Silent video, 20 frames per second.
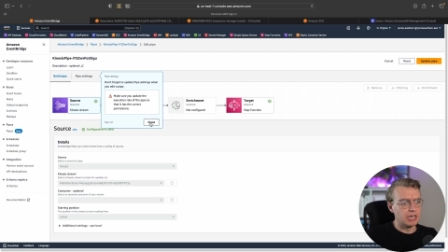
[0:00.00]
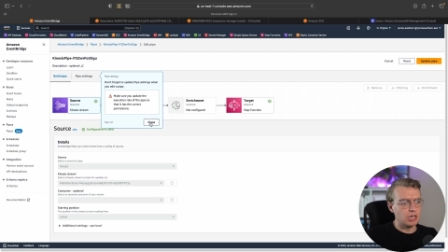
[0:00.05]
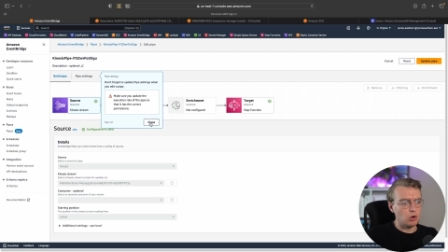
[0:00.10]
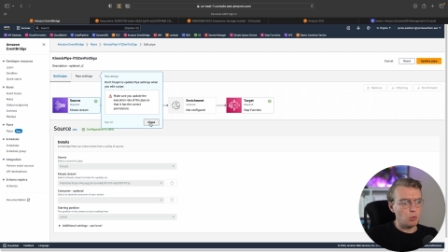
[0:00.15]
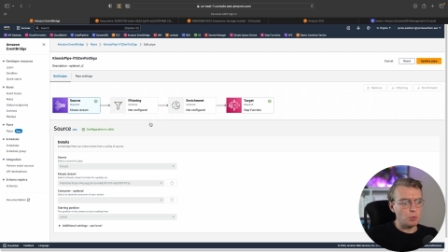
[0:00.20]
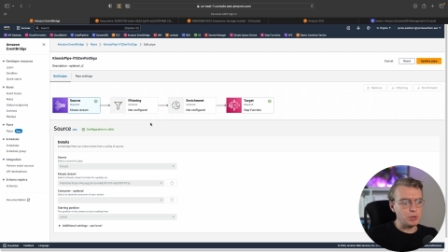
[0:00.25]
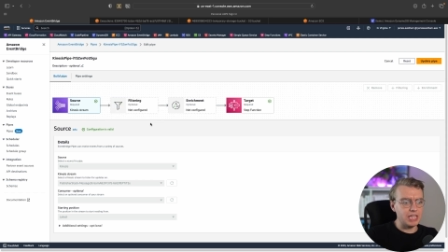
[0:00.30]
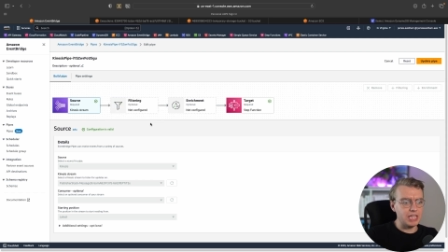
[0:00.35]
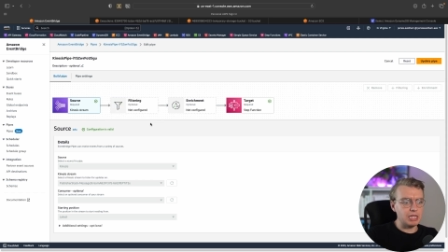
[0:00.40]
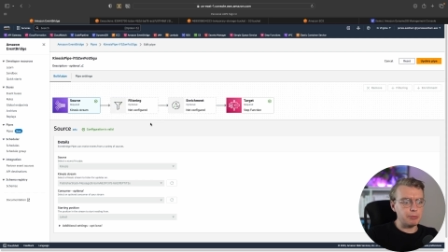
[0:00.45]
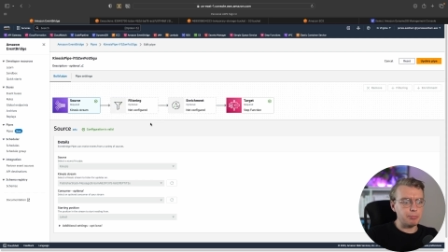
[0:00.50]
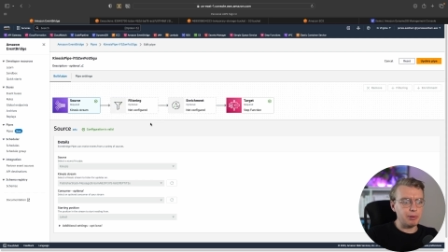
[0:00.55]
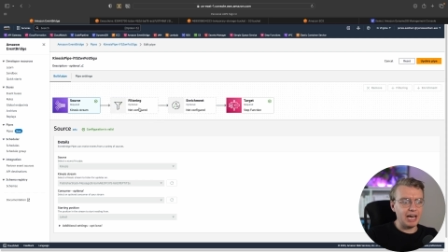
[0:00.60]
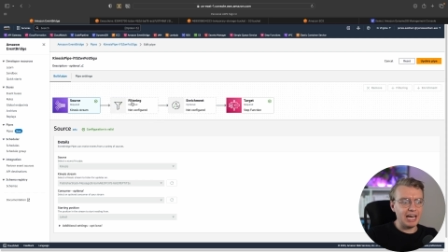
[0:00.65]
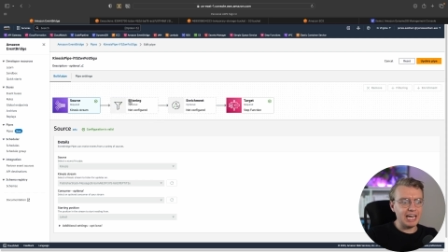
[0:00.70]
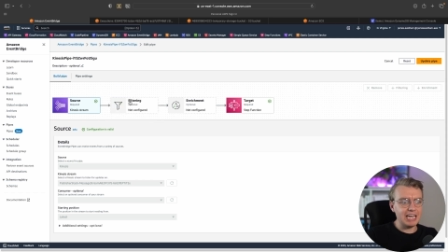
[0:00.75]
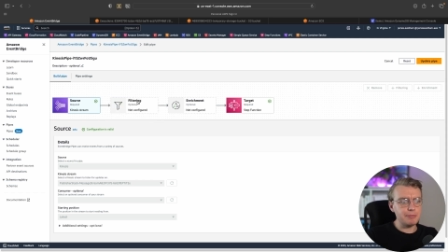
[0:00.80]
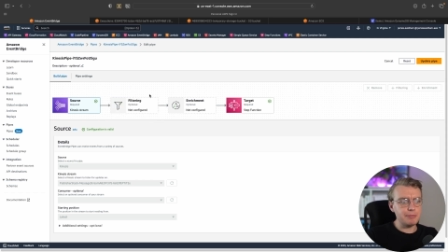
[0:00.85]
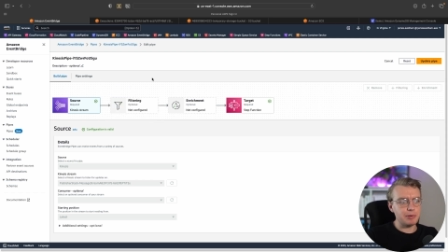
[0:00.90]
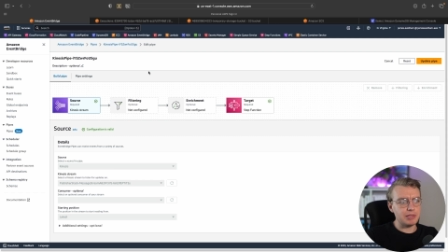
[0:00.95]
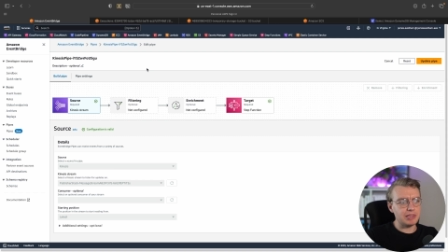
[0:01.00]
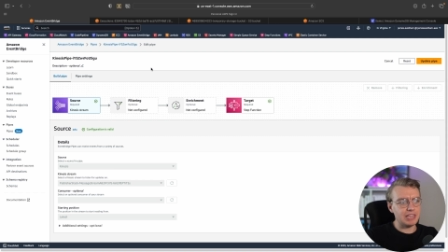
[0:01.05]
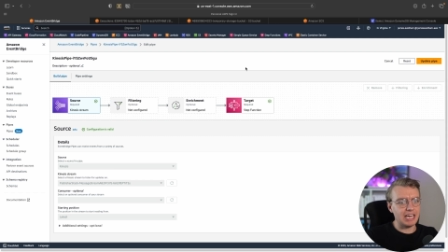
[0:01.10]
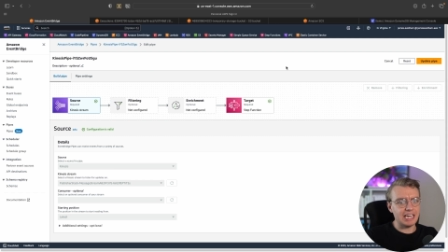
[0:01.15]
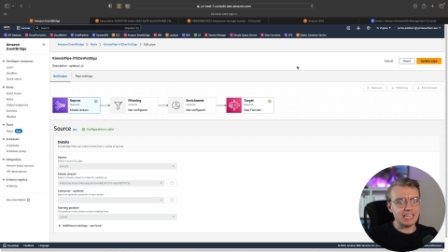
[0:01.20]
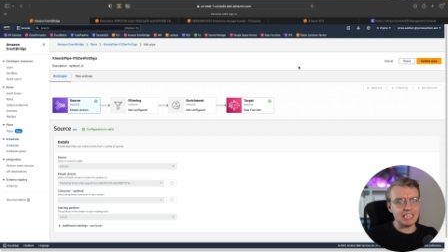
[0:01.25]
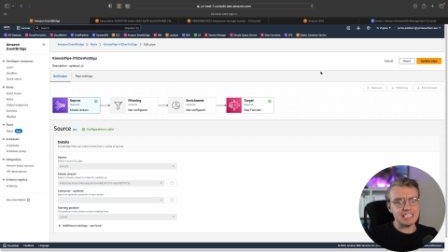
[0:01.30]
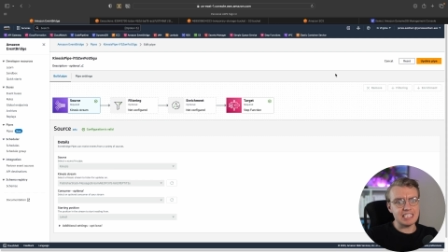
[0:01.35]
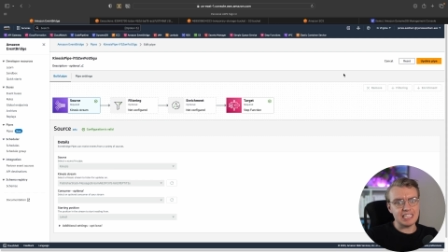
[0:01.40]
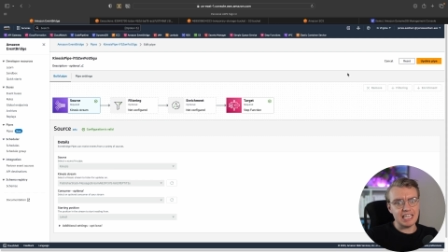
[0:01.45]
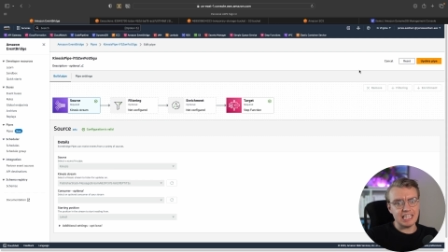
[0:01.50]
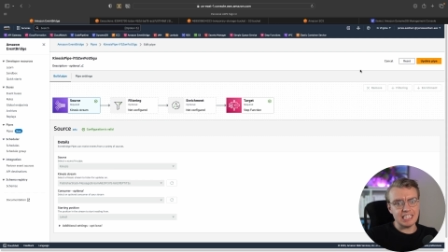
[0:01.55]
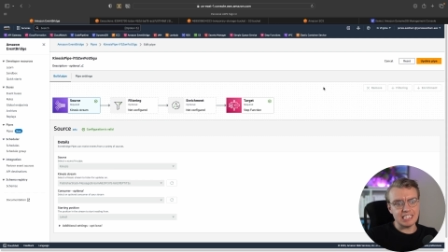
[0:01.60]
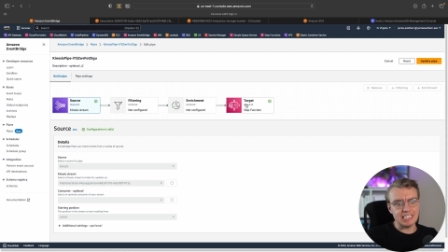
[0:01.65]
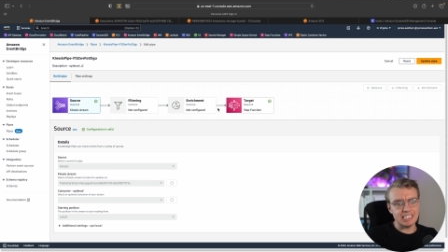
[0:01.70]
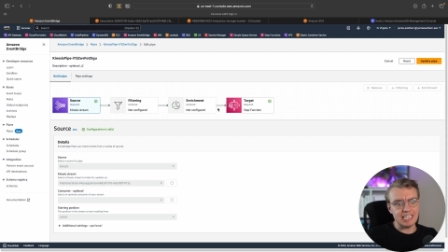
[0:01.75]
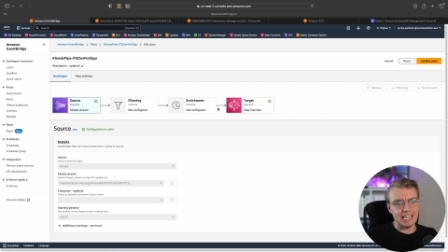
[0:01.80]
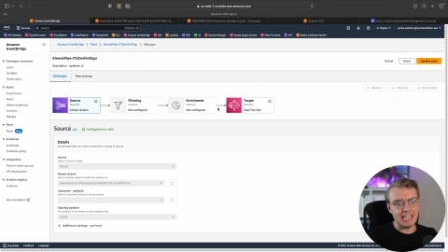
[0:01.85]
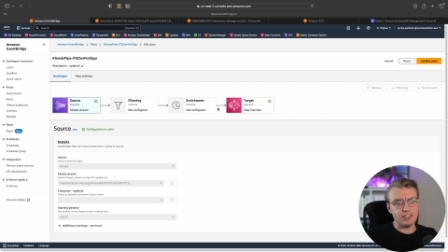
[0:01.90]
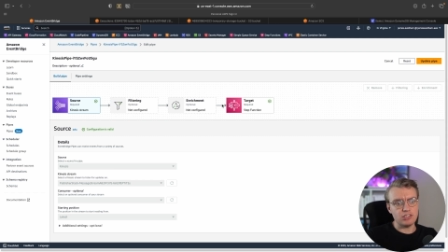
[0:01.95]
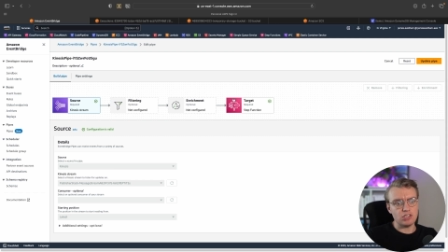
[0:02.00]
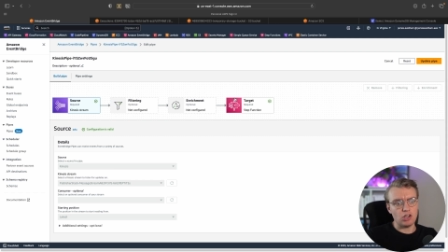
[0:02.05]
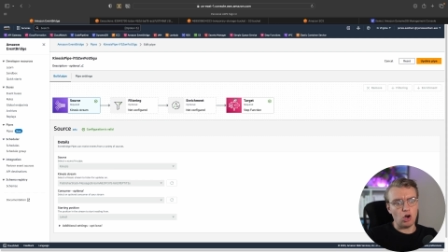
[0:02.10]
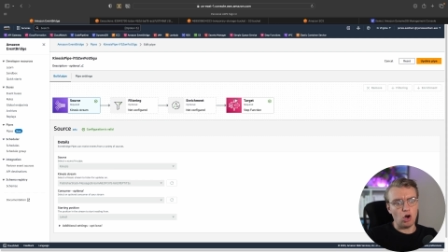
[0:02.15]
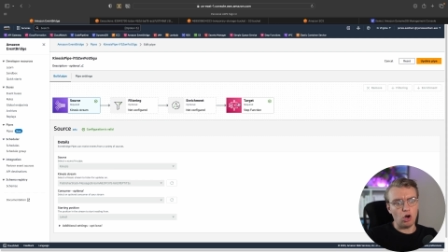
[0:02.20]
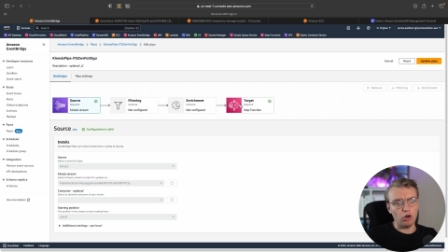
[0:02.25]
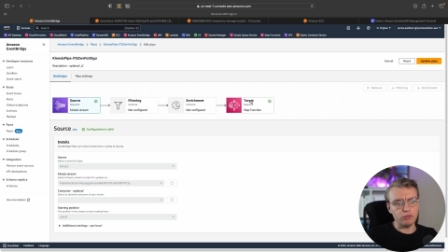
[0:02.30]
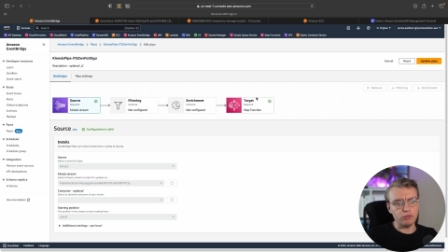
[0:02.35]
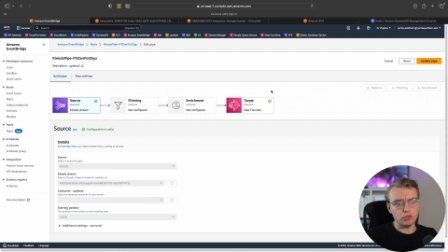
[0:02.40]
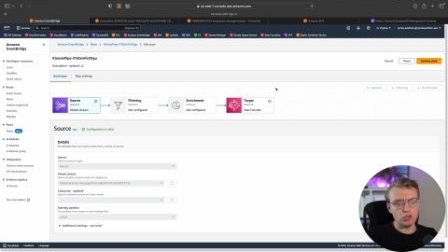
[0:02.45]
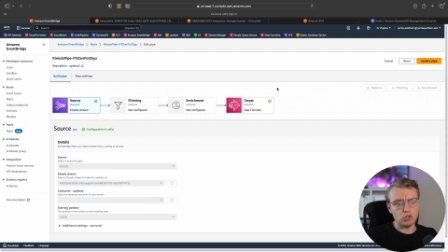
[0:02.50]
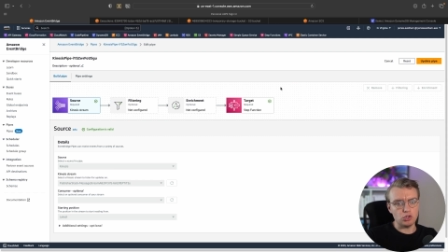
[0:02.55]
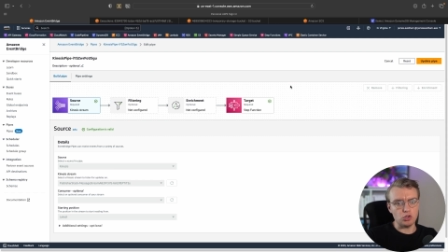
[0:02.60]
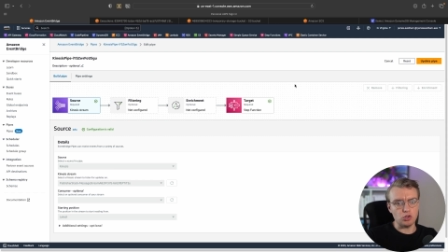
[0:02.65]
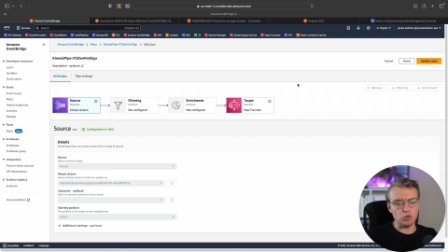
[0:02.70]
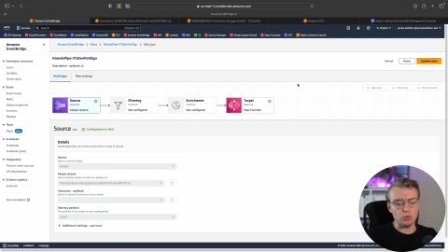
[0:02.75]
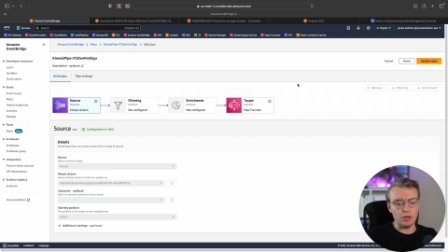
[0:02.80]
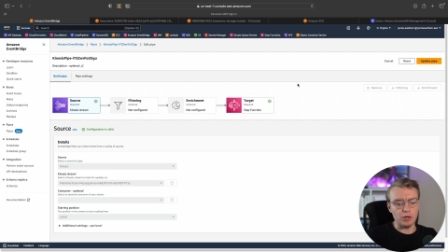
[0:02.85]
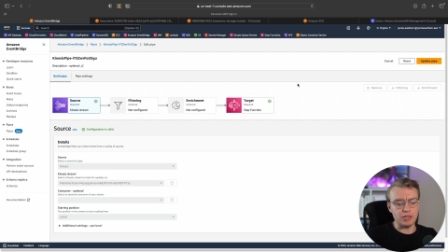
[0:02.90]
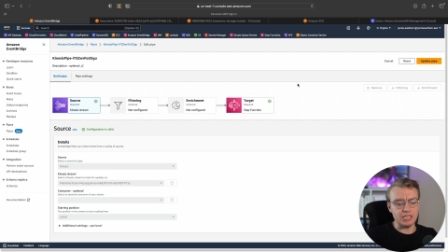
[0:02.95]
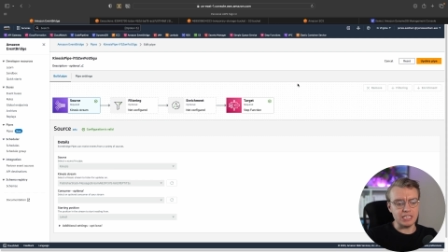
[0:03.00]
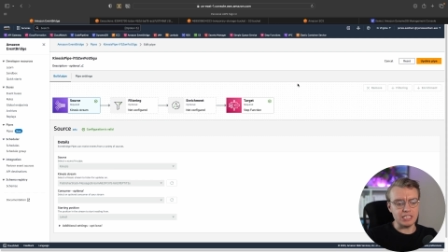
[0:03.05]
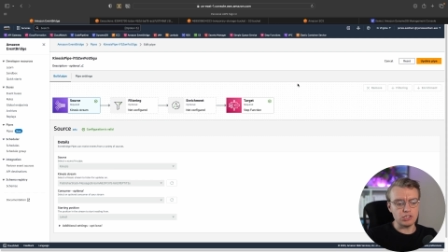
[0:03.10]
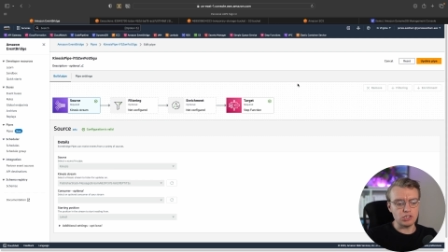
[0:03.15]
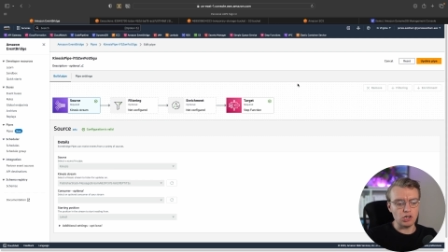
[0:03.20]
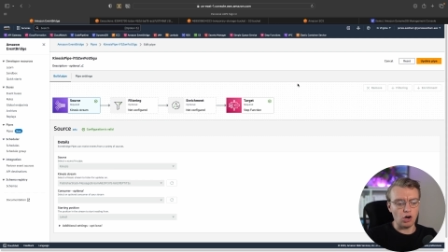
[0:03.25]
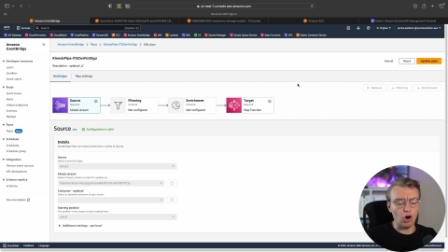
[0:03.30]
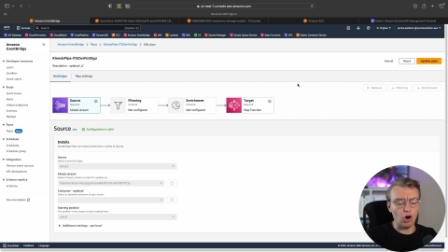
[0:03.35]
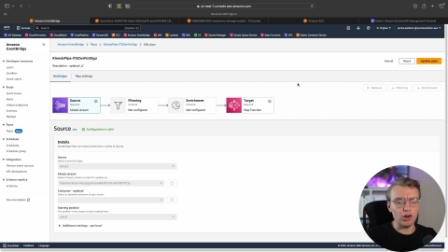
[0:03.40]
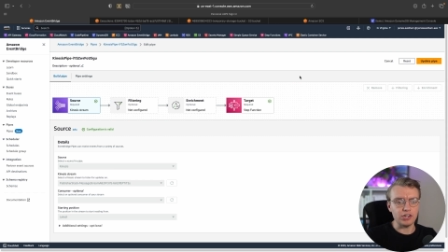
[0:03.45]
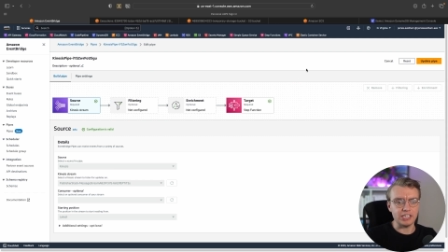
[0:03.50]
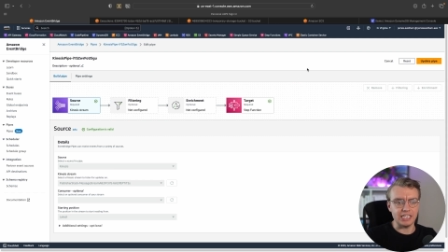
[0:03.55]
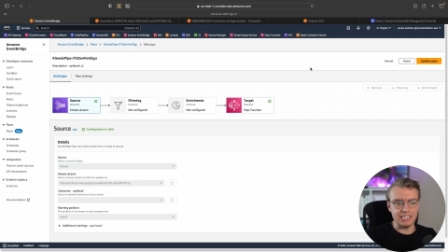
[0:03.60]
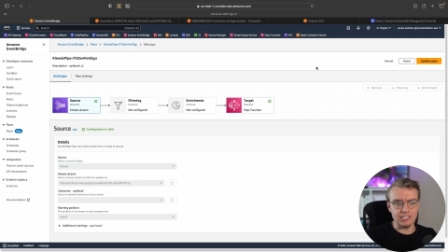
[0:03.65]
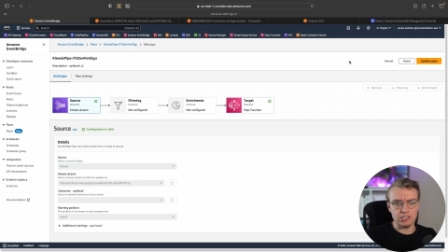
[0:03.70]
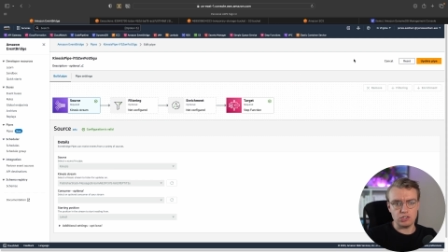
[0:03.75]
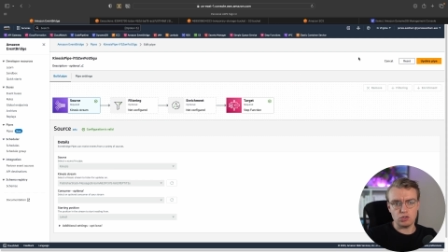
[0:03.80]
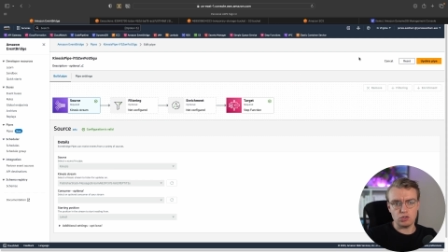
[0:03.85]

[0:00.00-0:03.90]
Within the pipe, that is then sent off to the target,